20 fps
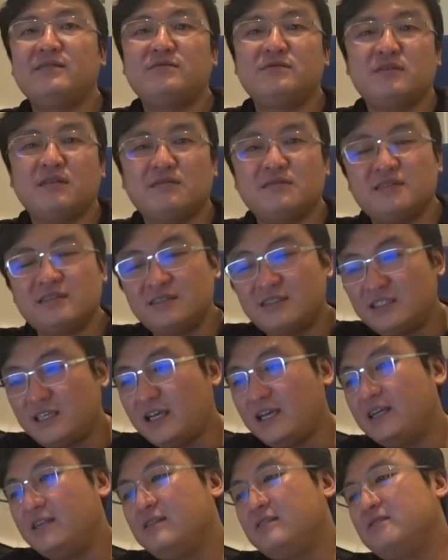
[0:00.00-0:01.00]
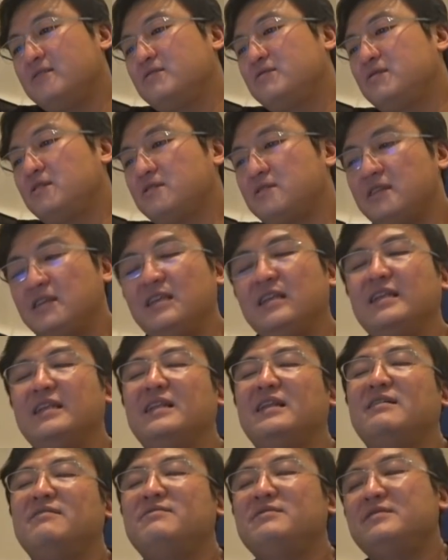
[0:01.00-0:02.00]
2010,
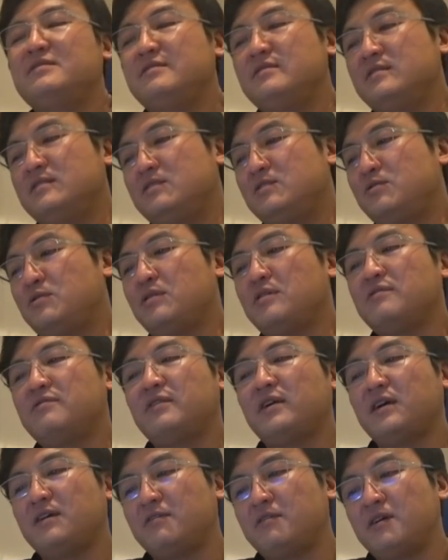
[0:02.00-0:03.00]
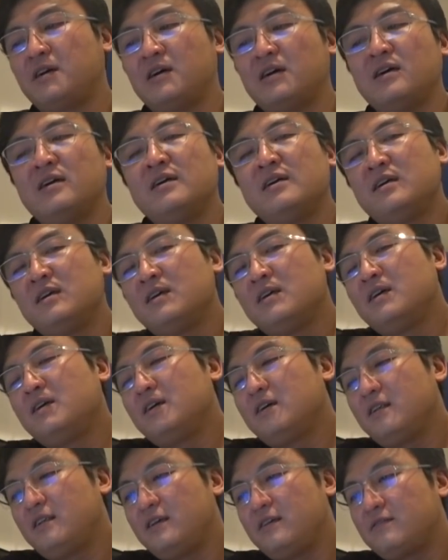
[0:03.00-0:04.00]
2011, 12 era,
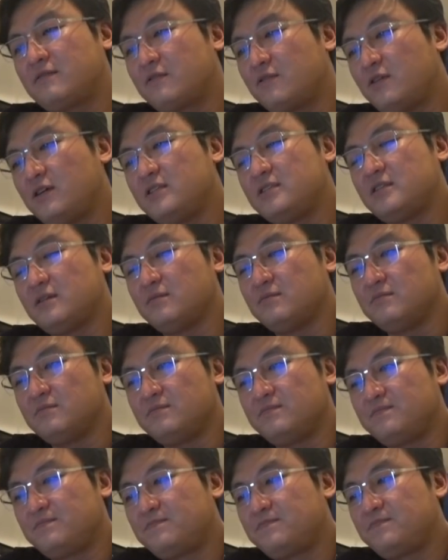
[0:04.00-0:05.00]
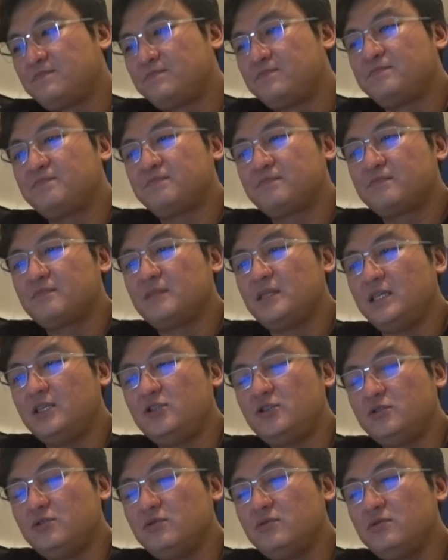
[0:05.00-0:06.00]
they have quite some
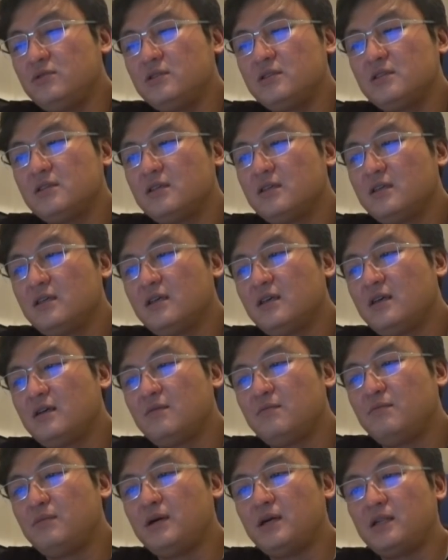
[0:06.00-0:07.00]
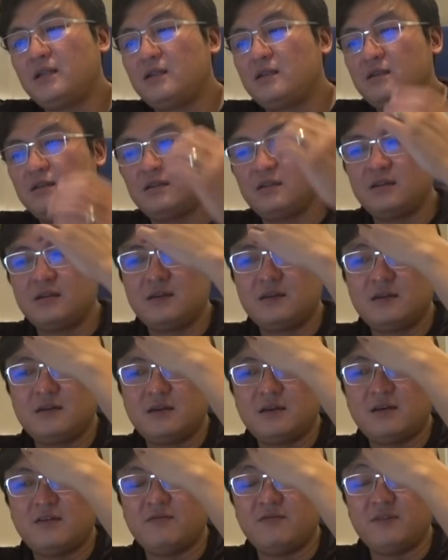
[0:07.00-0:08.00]
issues, but
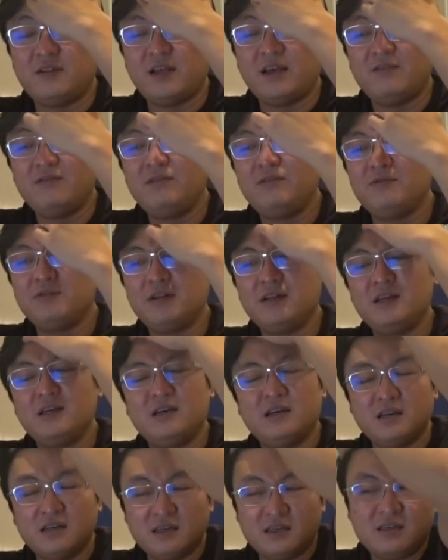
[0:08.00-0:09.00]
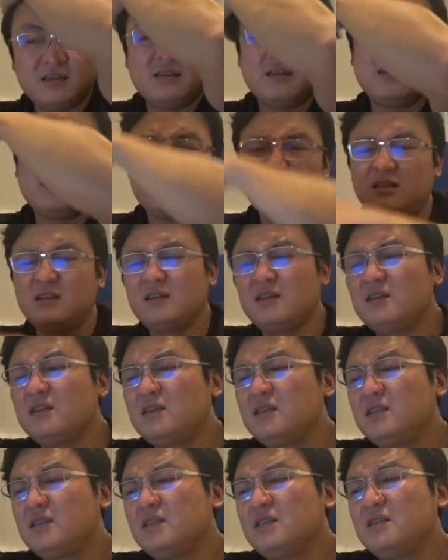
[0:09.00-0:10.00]
I've never really heard.
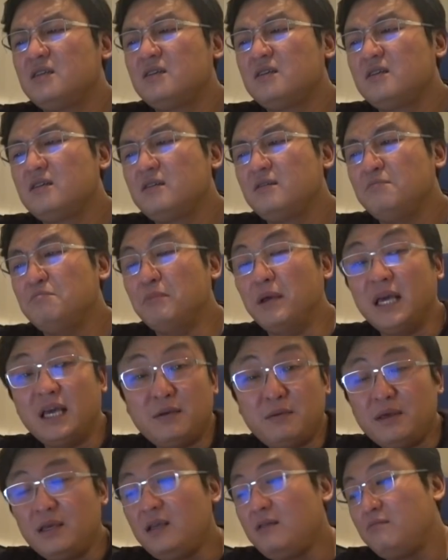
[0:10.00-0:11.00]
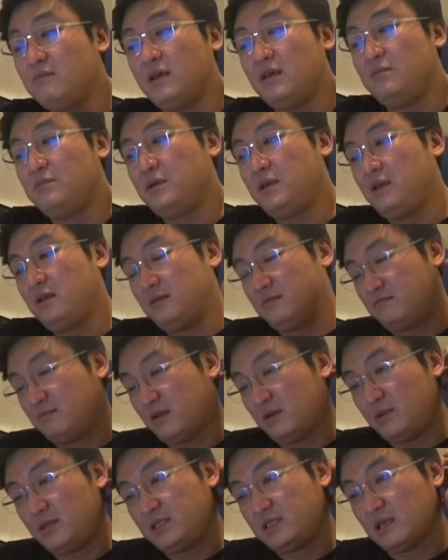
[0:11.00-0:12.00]
Maybe
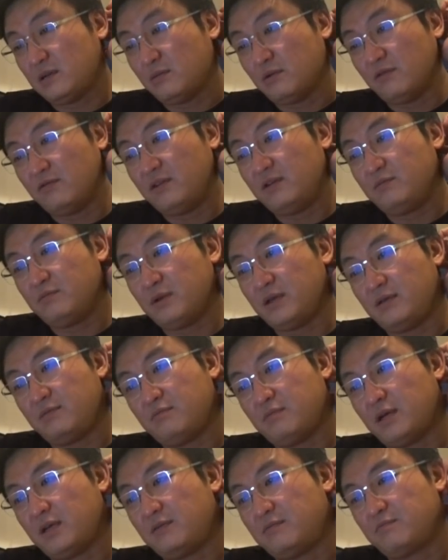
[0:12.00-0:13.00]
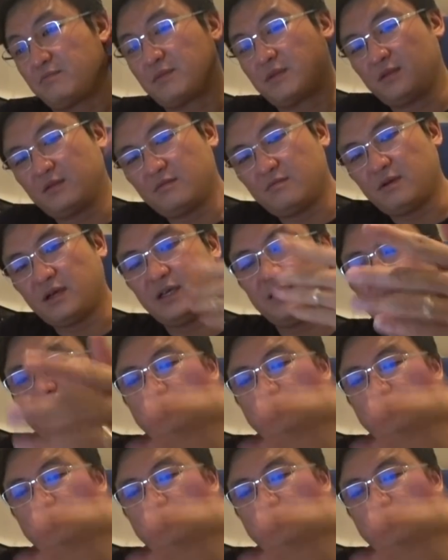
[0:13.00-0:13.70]
some of it might